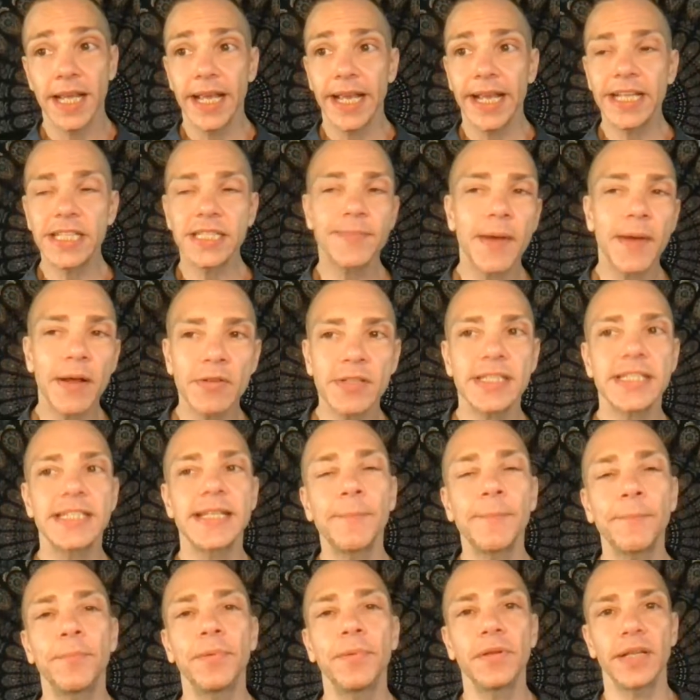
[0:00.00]
It's about
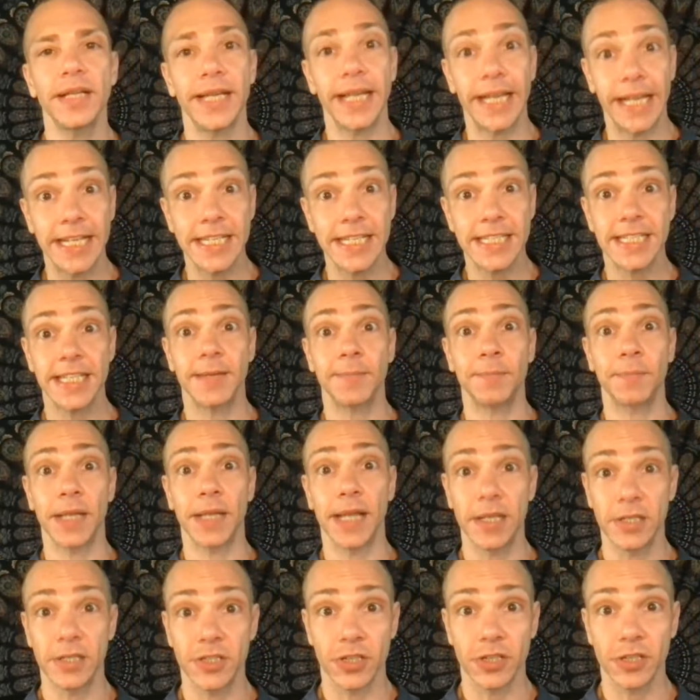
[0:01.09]
simple, innocent
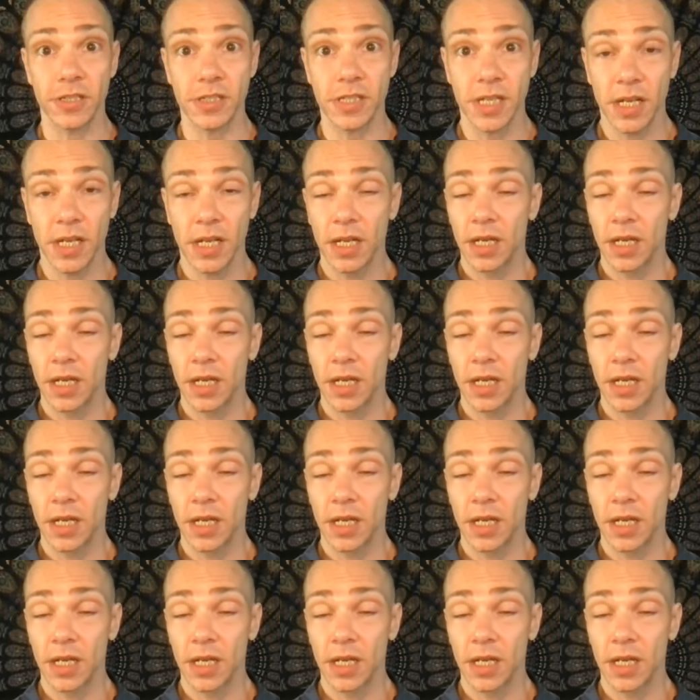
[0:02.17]
pleasures,